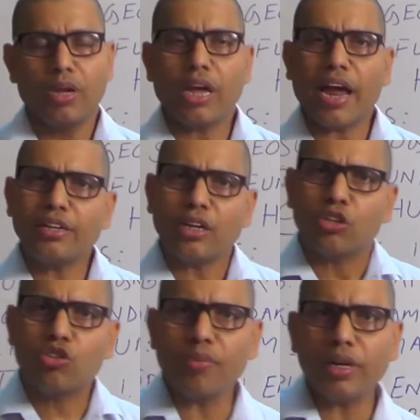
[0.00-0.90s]

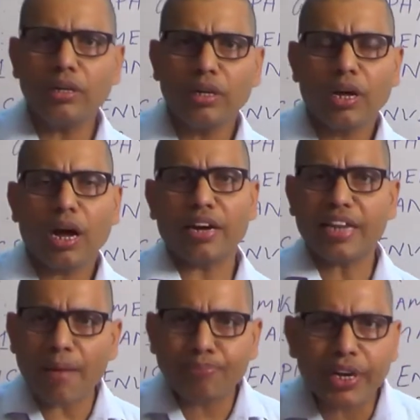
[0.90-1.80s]
and human
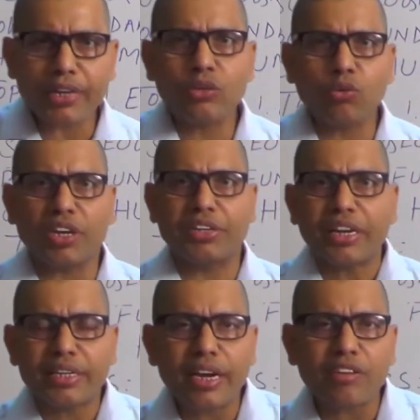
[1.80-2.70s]
adapted to the
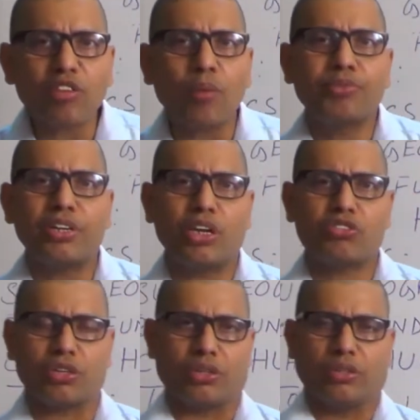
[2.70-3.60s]
dictates of the
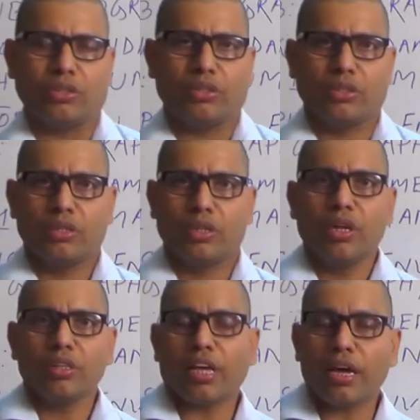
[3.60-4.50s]
nature.
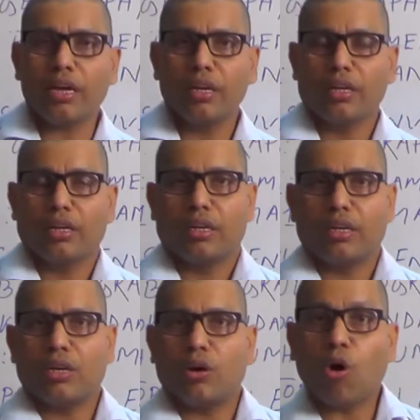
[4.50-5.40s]
They
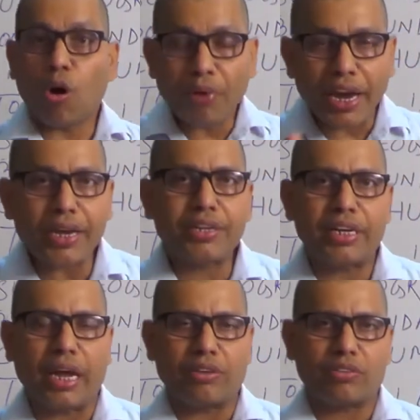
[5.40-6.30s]

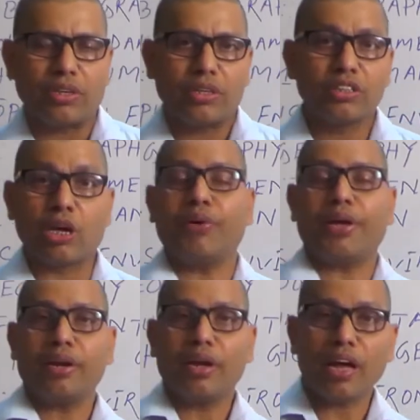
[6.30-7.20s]
obeyed it. They
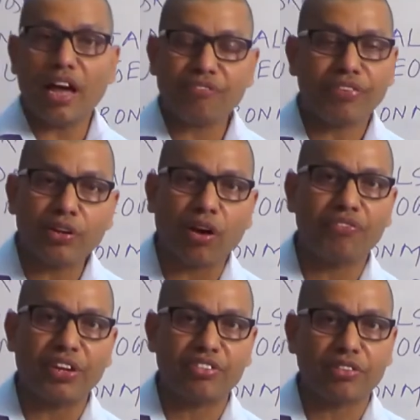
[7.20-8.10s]
were afraid
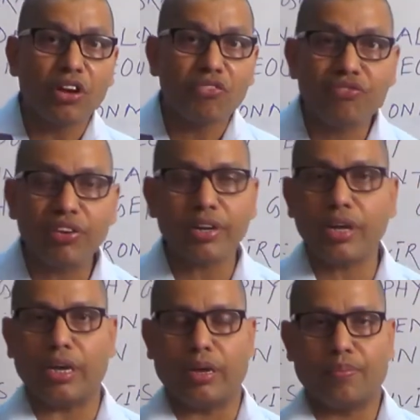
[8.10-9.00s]
of its
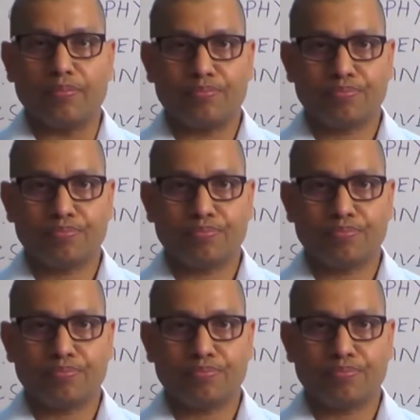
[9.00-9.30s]
fury.